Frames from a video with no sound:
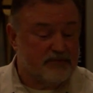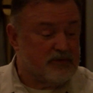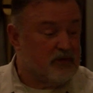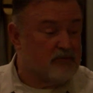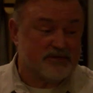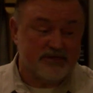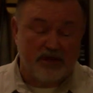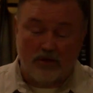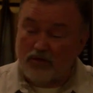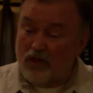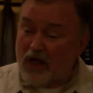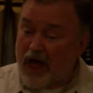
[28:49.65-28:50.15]
there
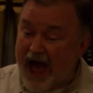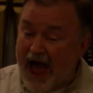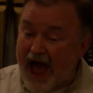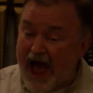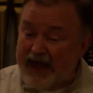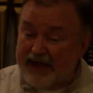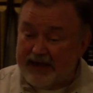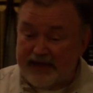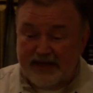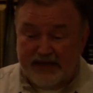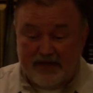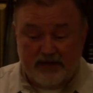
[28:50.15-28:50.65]
was a
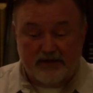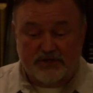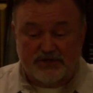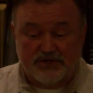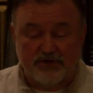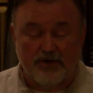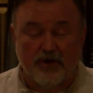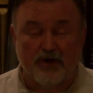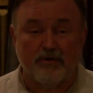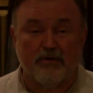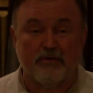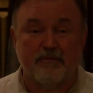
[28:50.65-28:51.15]
lot in the
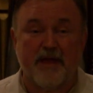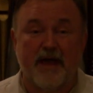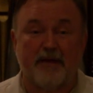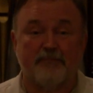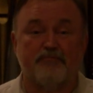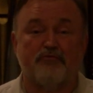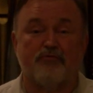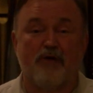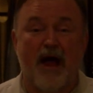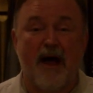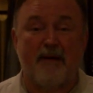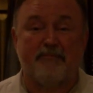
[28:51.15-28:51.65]
charter
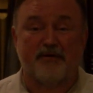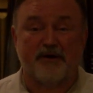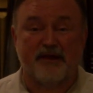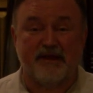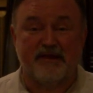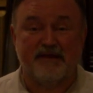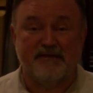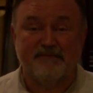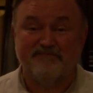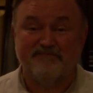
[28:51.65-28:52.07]
about property.